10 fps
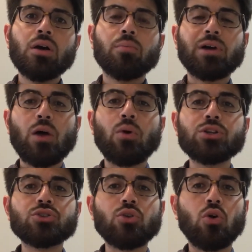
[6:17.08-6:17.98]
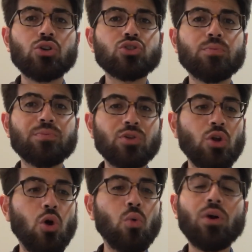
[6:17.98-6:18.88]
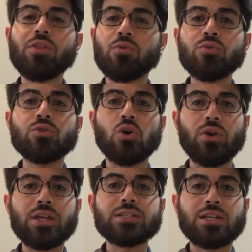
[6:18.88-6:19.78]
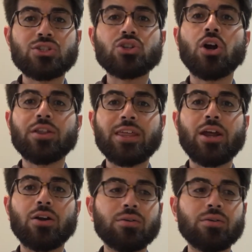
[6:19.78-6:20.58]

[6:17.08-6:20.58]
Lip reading: But I want you to also know where the root note is and start there.